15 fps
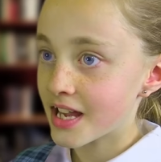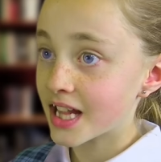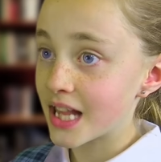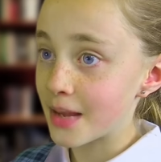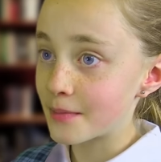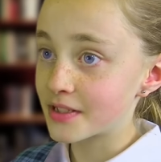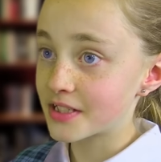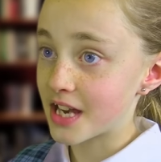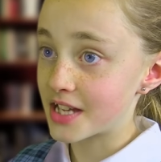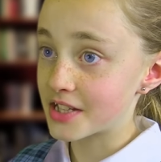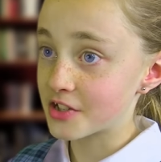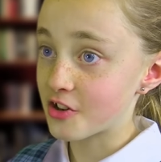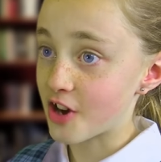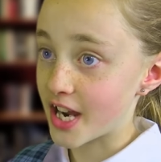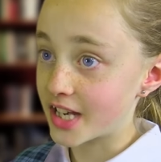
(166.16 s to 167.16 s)

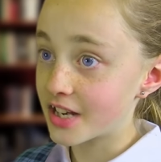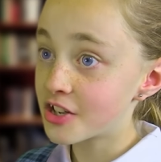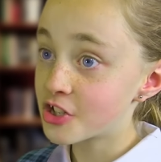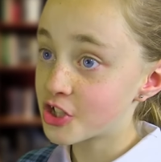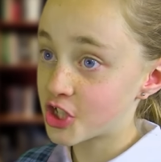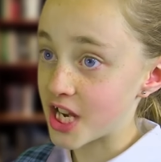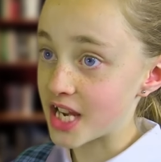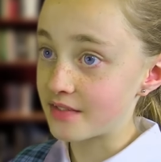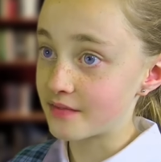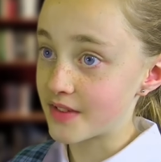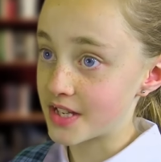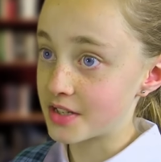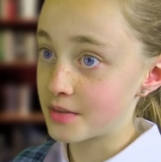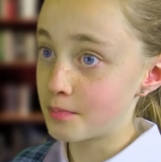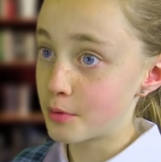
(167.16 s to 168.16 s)
Clementine's great. She
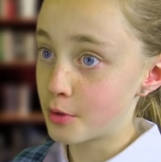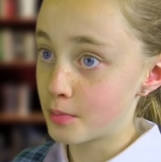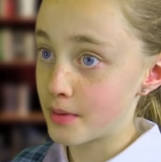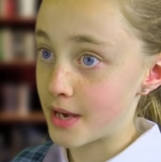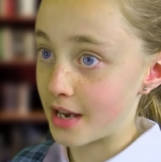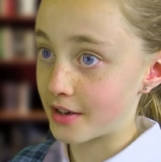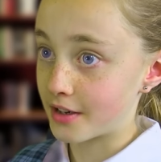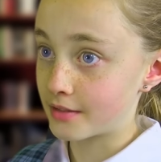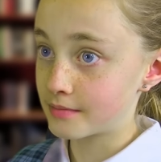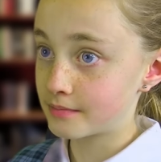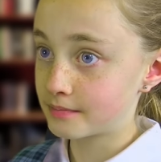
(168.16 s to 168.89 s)
invented boom powder.